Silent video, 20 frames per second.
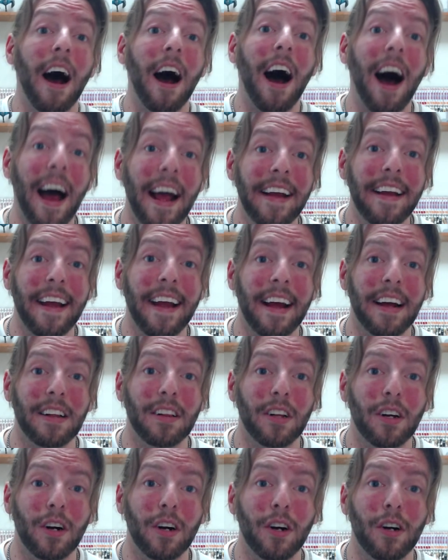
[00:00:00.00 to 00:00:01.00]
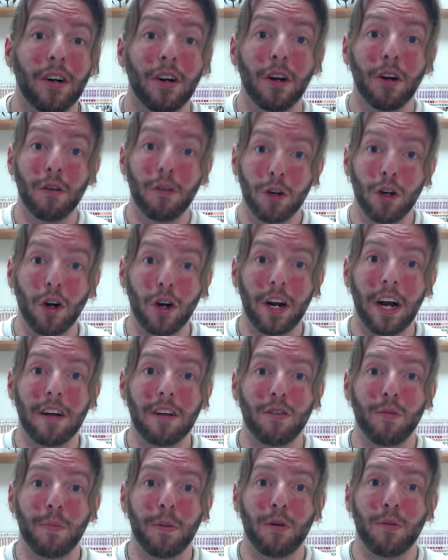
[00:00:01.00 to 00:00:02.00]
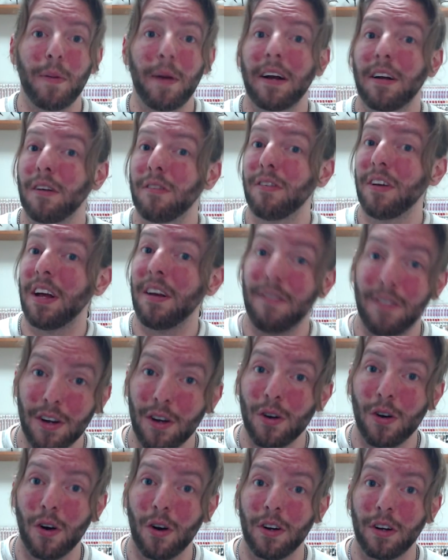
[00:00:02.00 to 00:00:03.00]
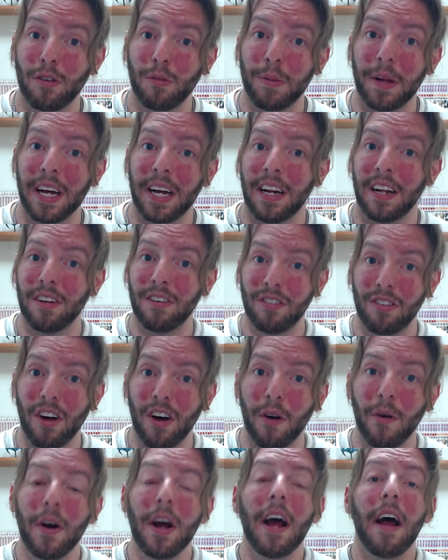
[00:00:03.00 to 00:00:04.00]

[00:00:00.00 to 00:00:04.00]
I can't learn your guys' perspective if you don't explain it. So